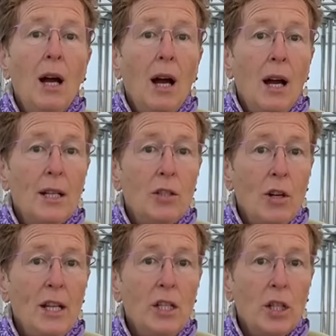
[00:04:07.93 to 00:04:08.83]

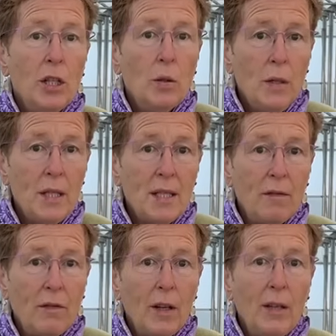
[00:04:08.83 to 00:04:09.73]
Hydrangea
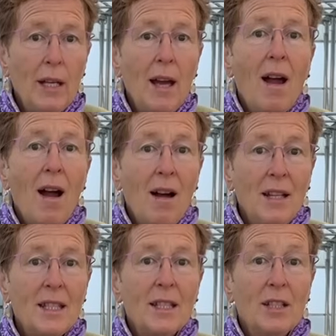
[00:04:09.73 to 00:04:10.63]
quercifolia
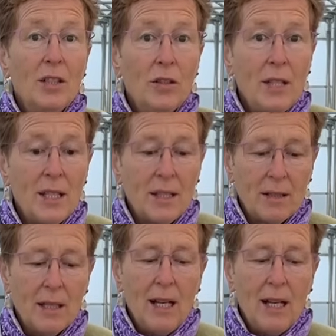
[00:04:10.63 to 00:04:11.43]
ice crystal.